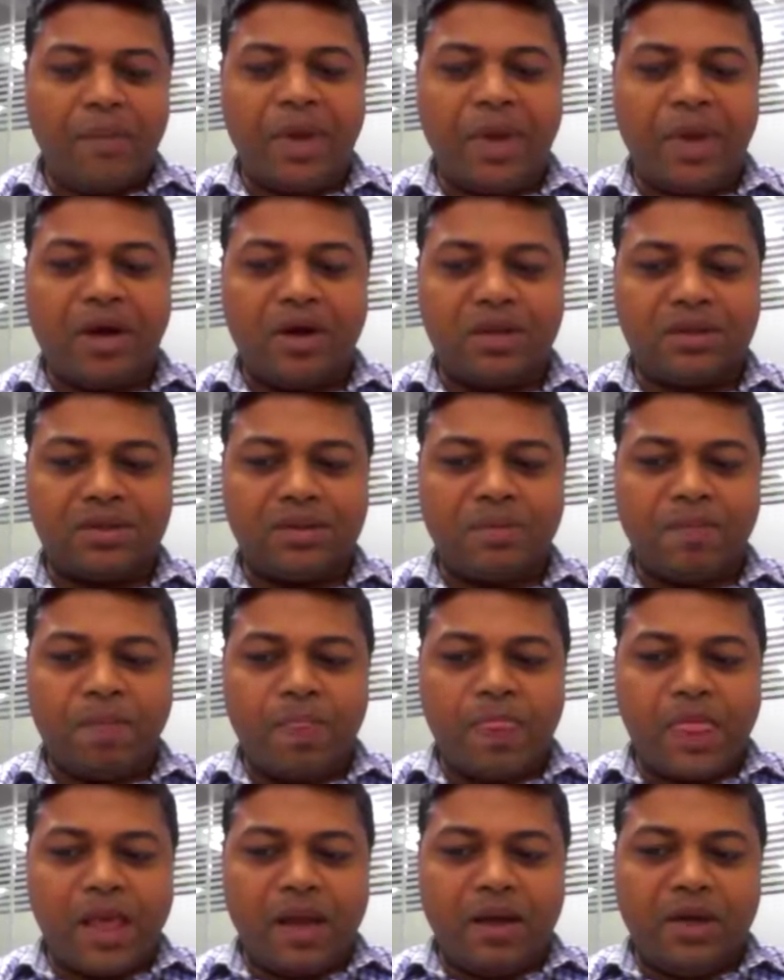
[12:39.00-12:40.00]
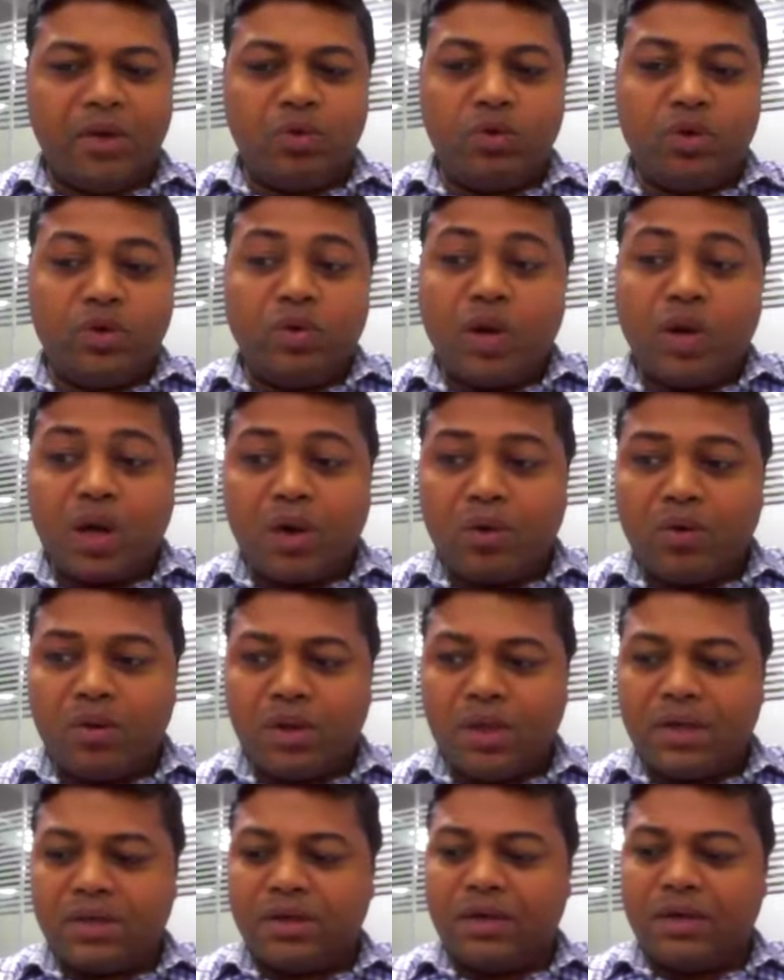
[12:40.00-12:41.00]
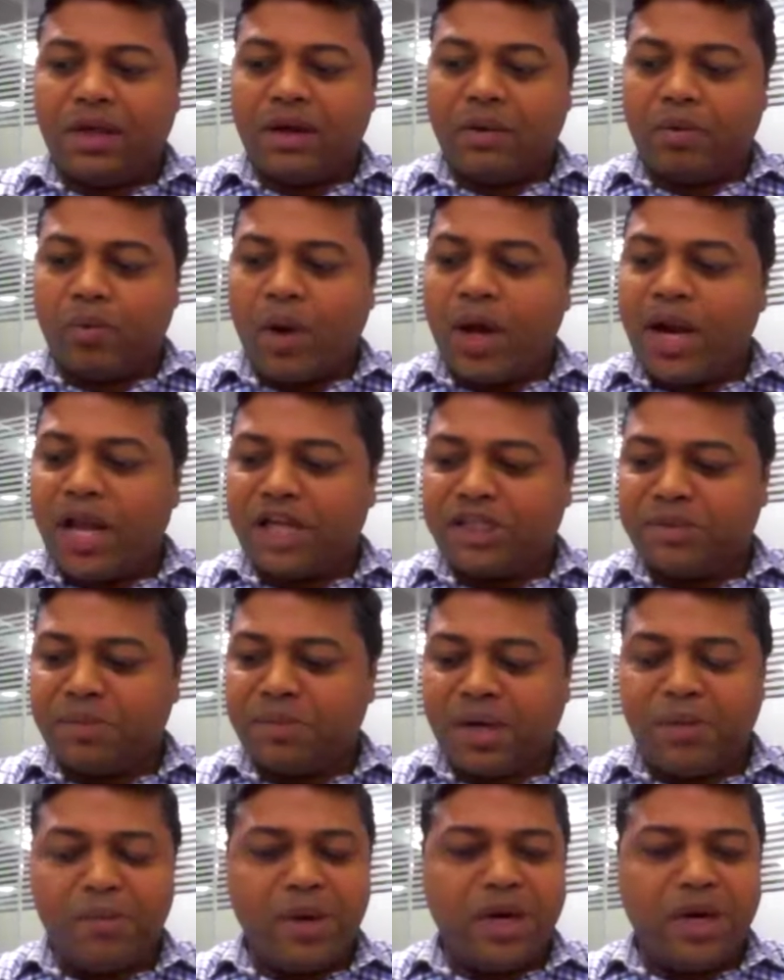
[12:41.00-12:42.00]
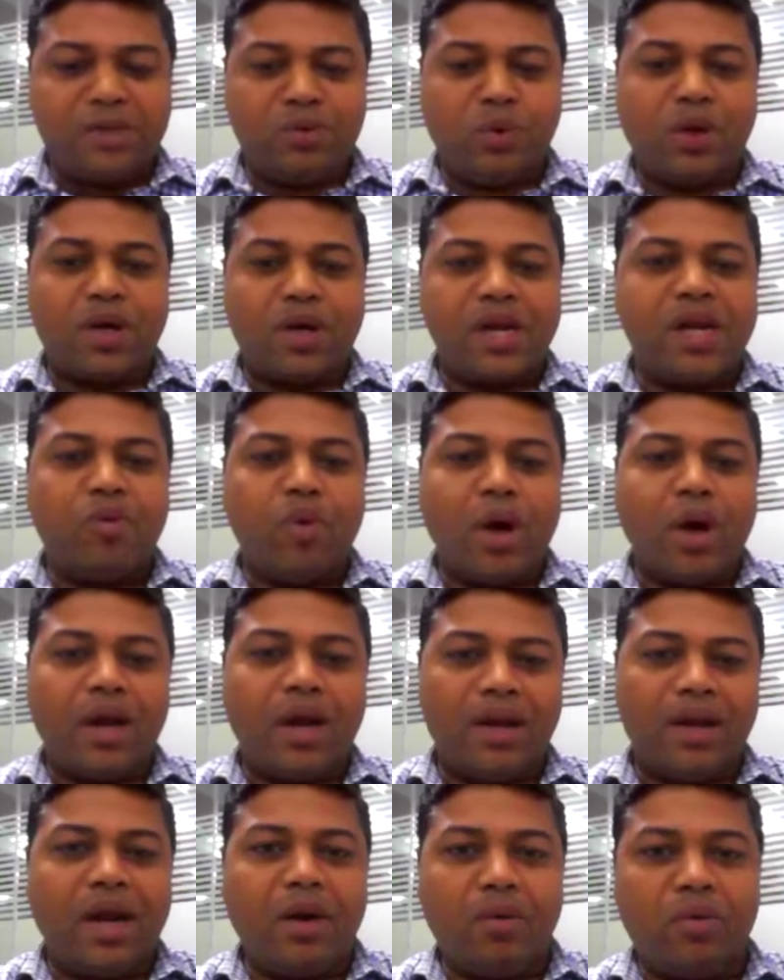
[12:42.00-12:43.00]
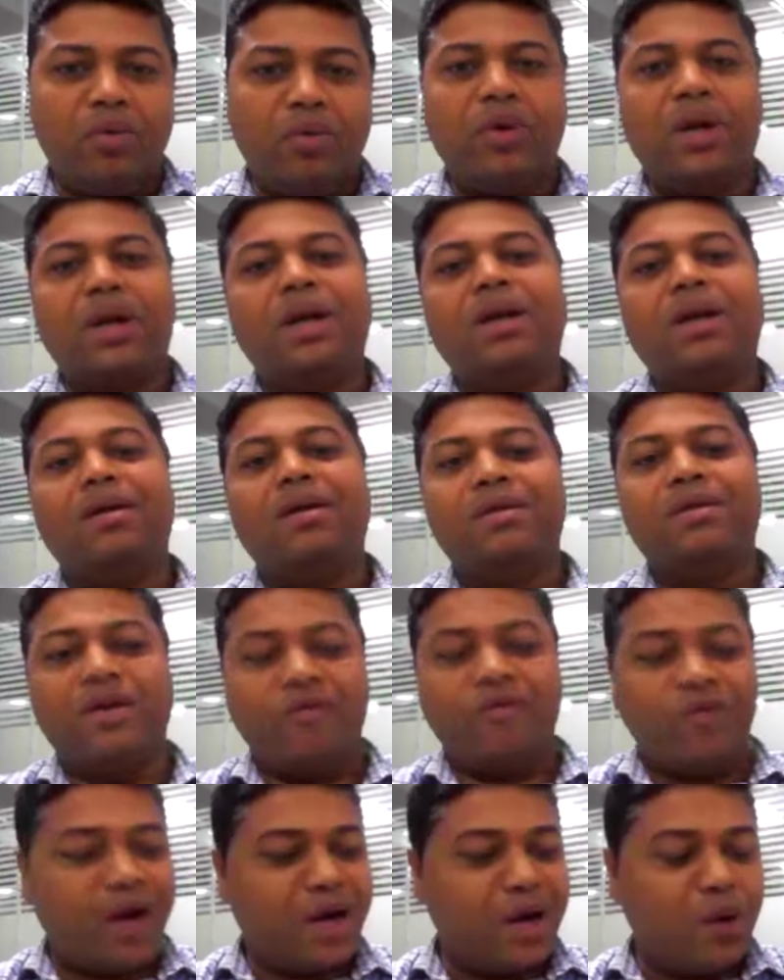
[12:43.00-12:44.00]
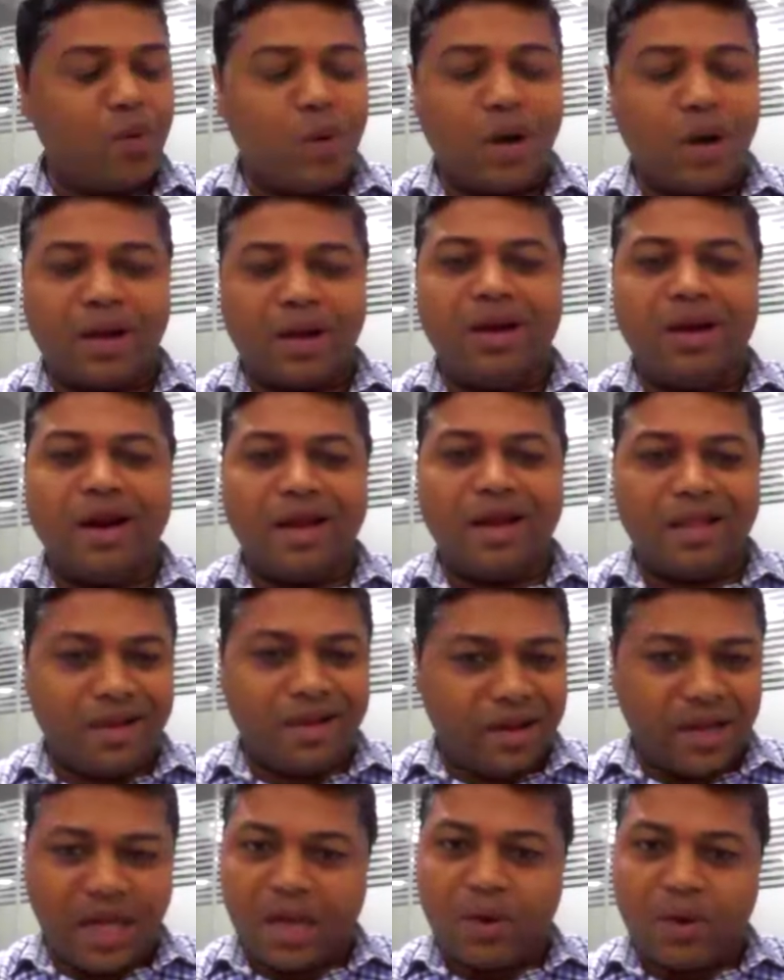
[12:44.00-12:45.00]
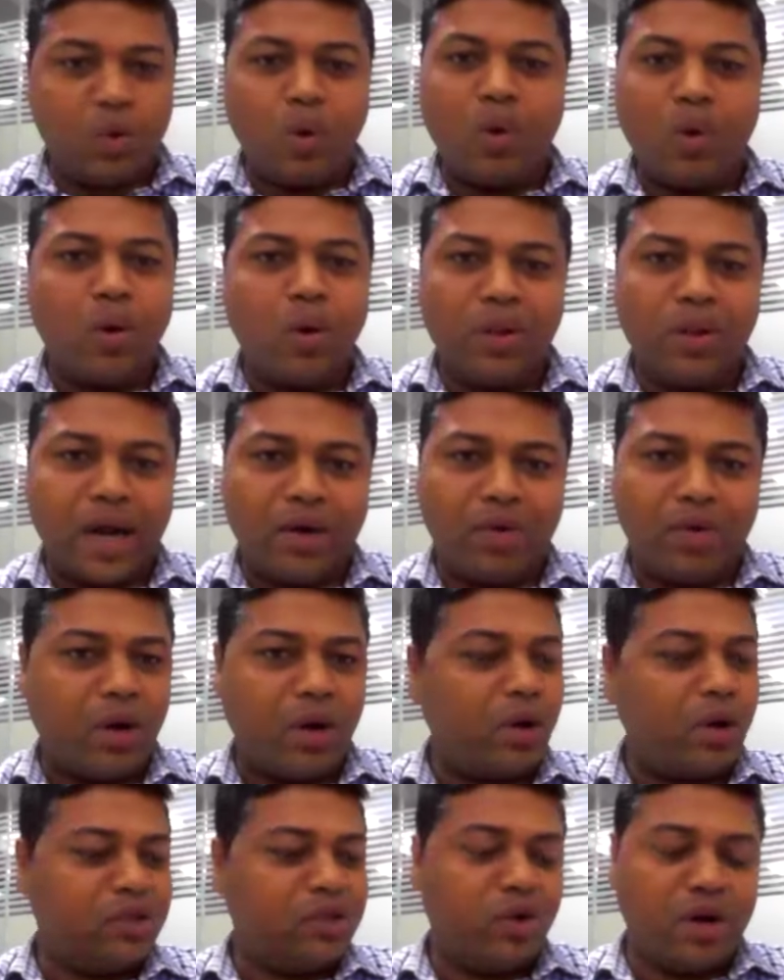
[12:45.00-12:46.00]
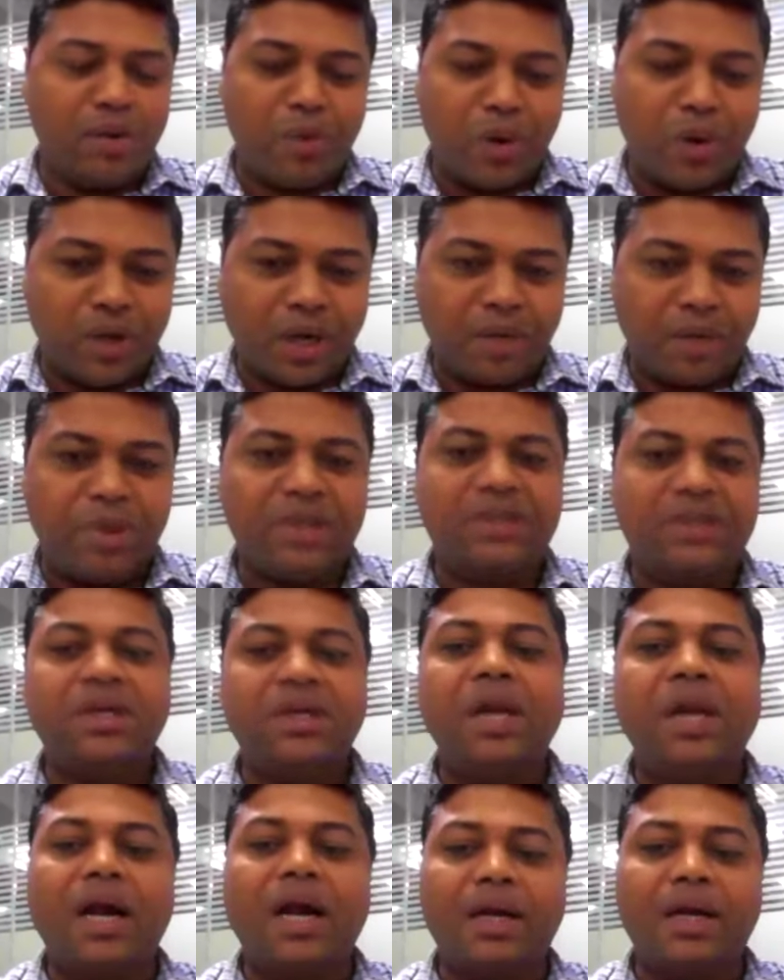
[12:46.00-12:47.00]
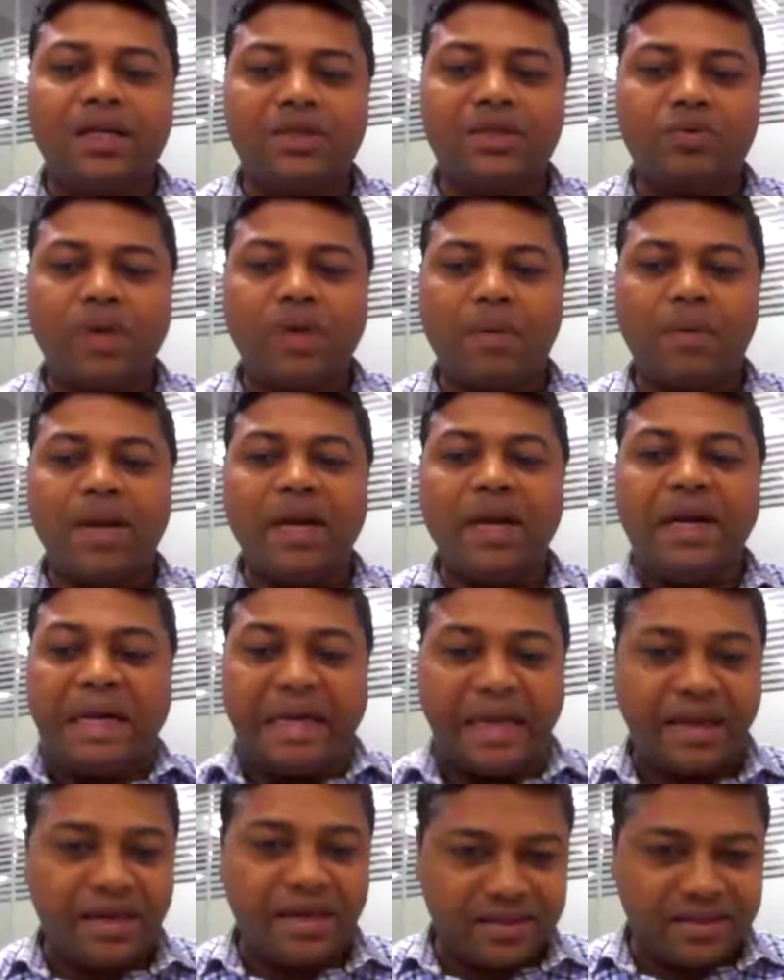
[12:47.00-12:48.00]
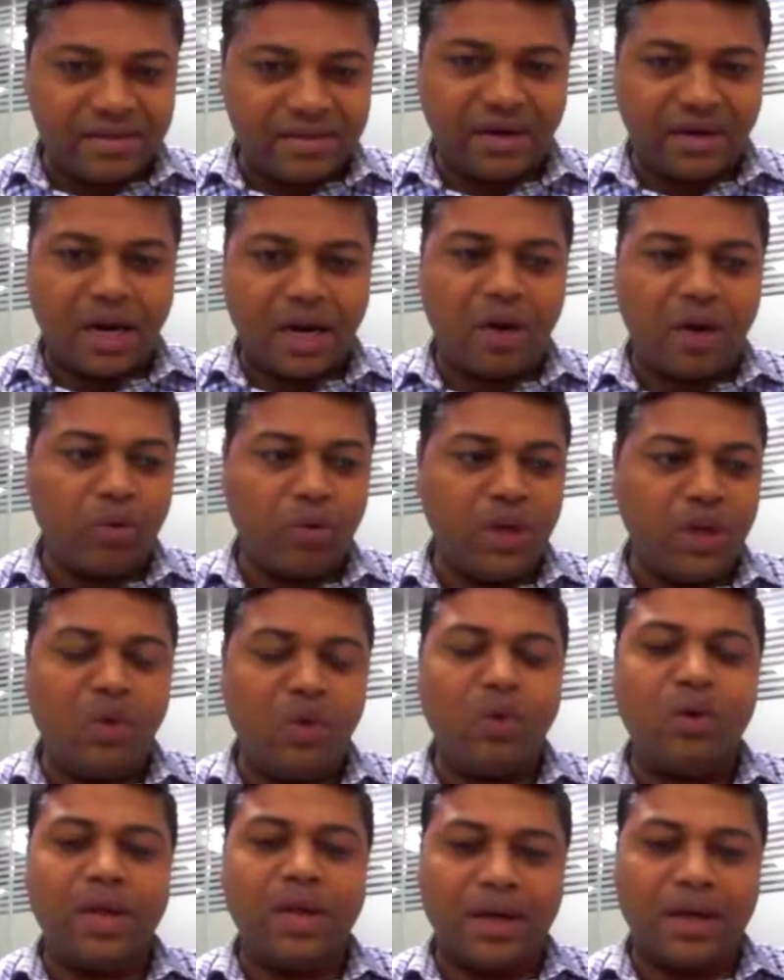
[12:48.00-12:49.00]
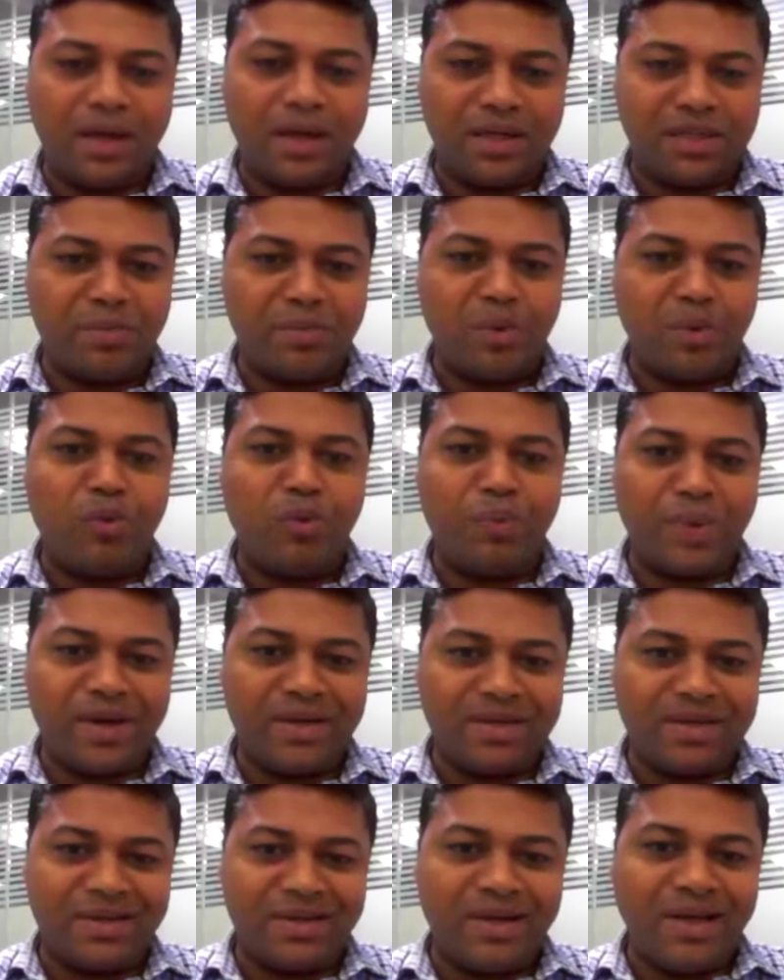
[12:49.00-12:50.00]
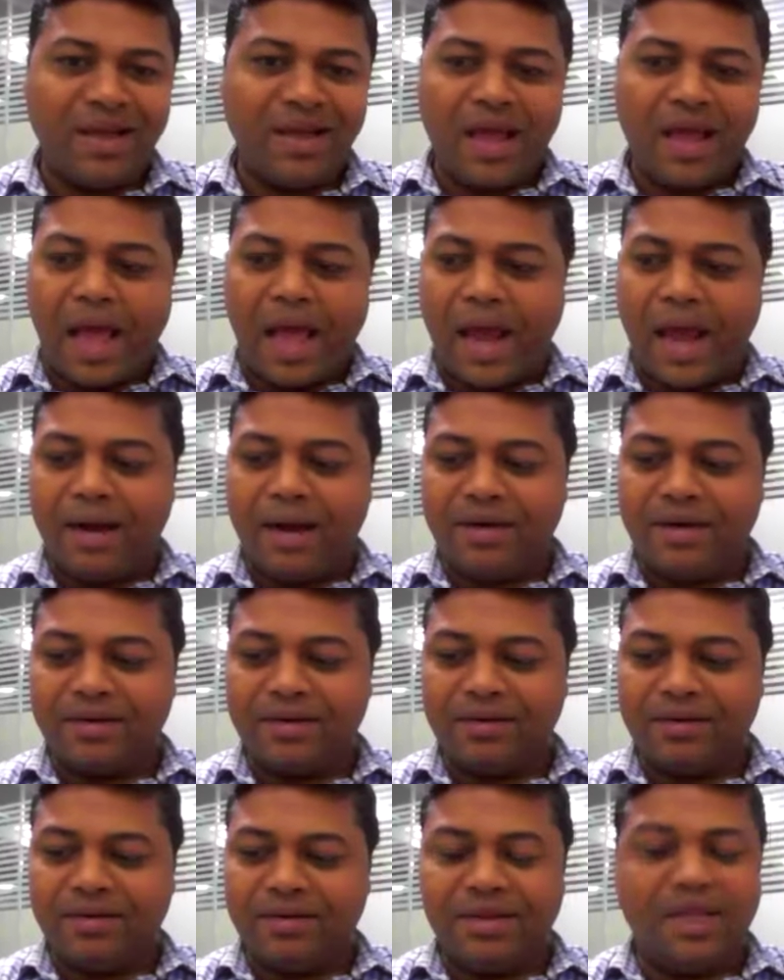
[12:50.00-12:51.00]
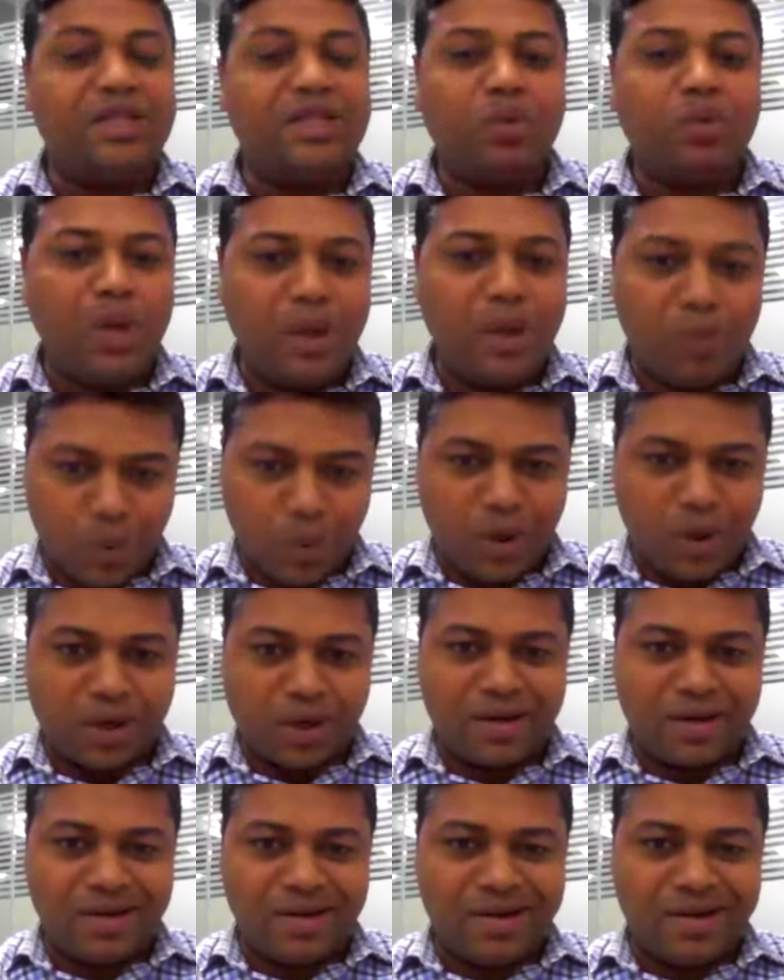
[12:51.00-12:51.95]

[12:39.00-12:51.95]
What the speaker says: because you do not know that one experiment is working in one area, will definitely work in another area. You don't know that. We're not sure about that. But still, at least we have an intention and we know that there is a blueprint and this will work.